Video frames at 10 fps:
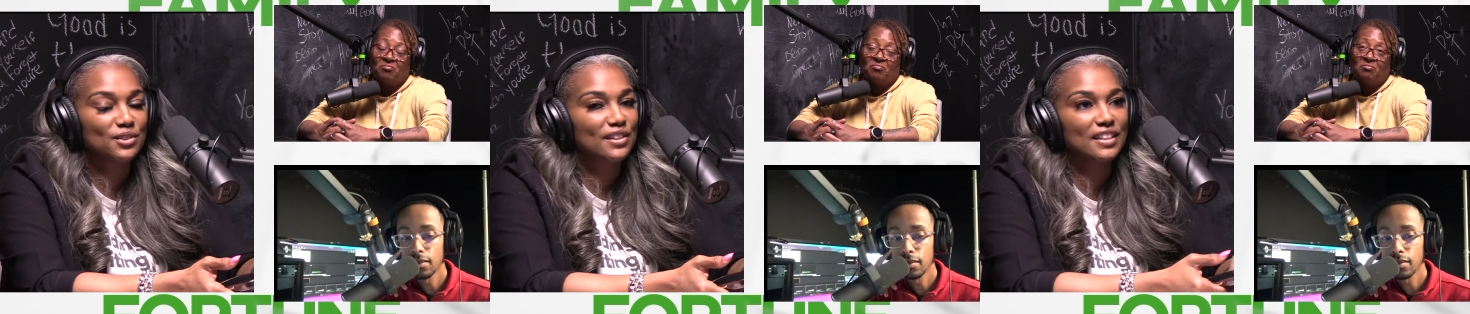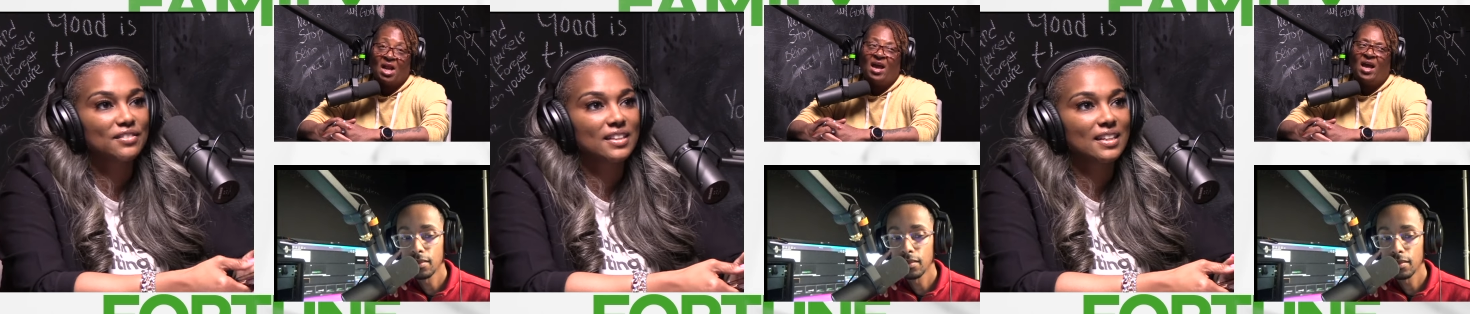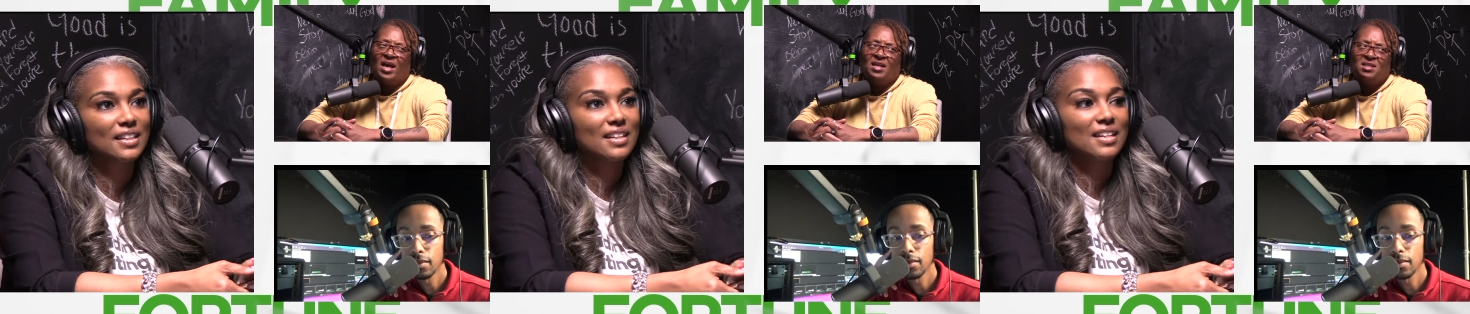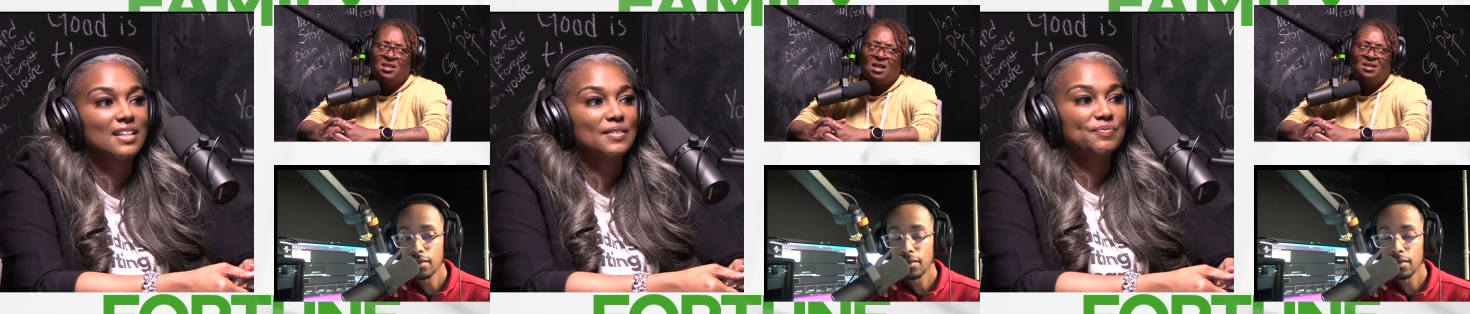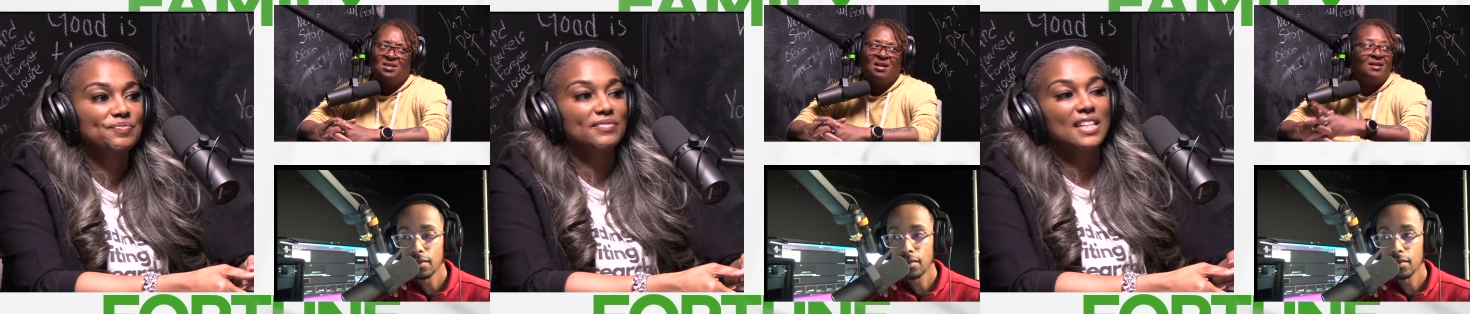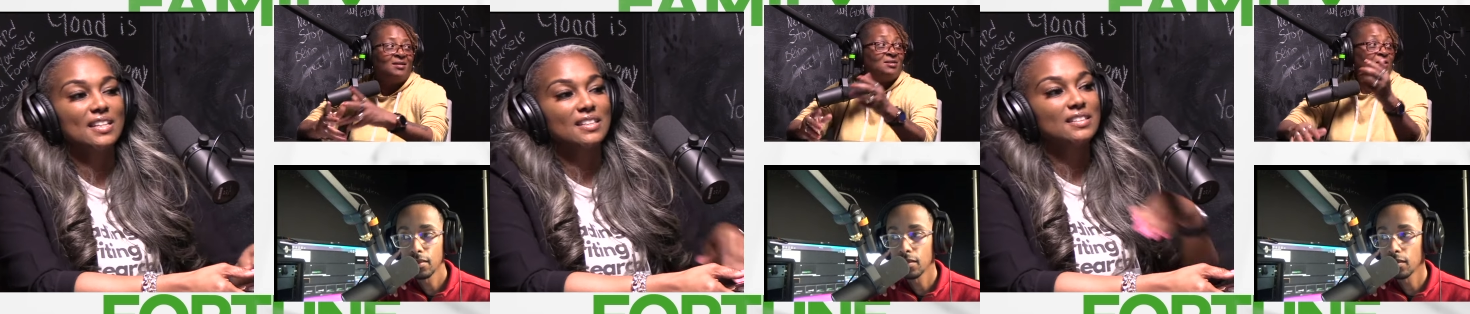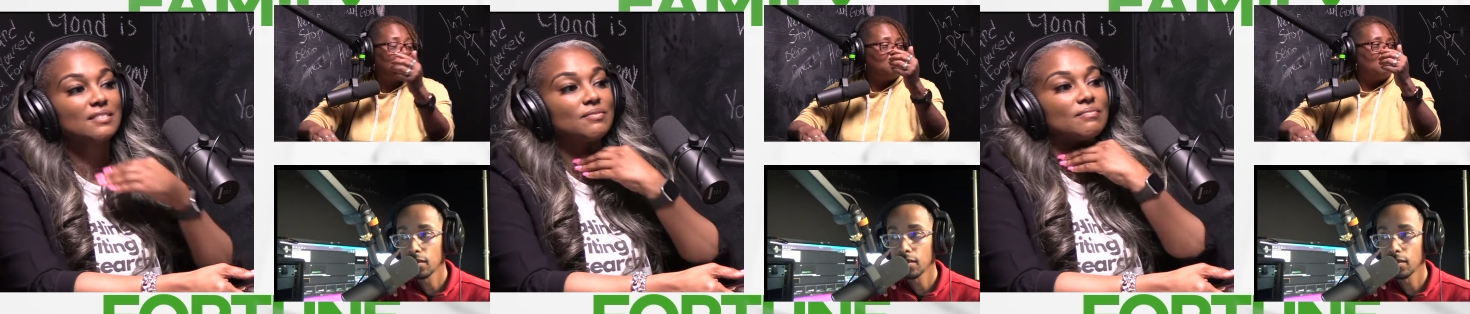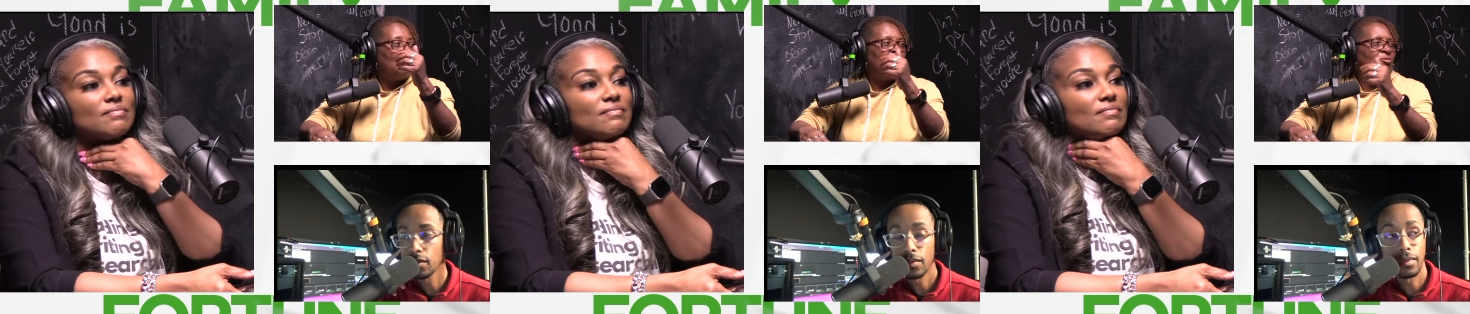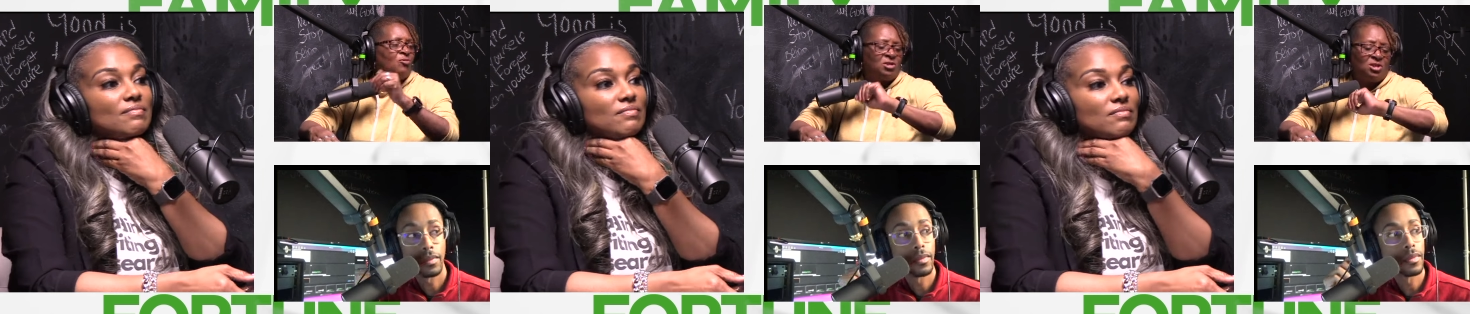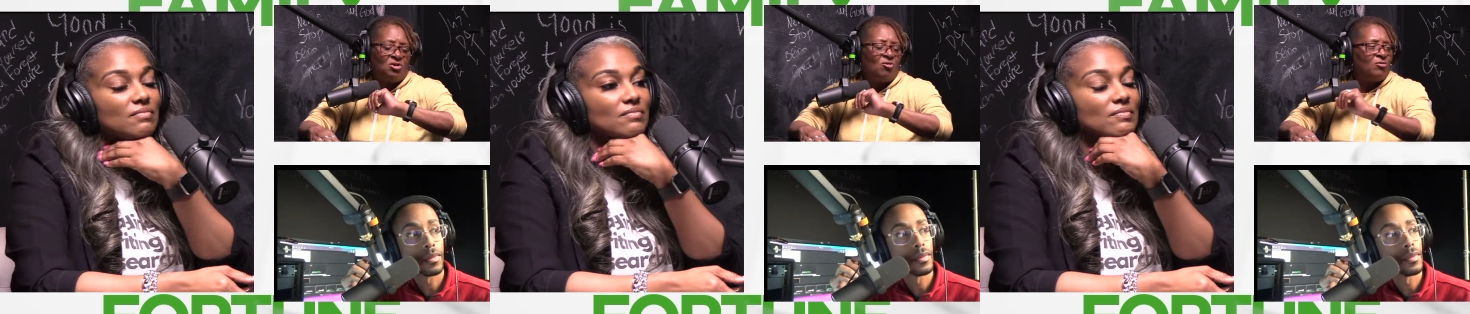Speaker 1: early for that. And that's and that's know she old